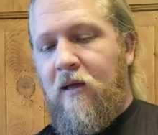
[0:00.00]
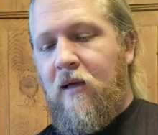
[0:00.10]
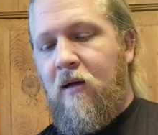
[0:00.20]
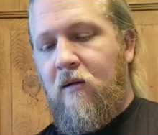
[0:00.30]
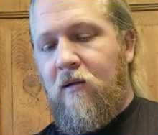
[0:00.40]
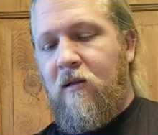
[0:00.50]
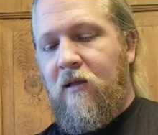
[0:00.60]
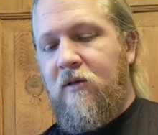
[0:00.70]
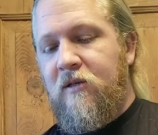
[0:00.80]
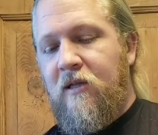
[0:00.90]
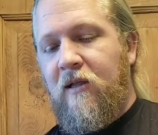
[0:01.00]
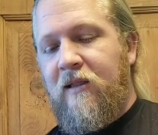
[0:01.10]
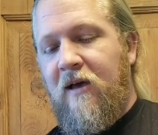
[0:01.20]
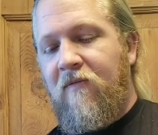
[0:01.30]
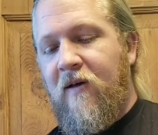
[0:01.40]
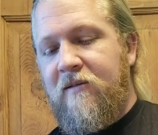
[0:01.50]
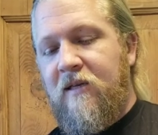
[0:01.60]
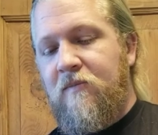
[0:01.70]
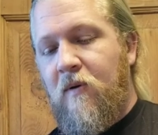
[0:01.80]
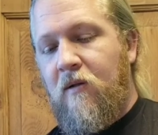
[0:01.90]
I'll usually click that fast X
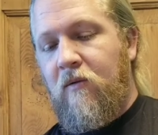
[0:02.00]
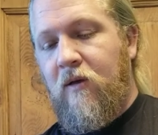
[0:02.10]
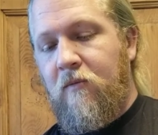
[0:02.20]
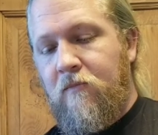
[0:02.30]
buckle in.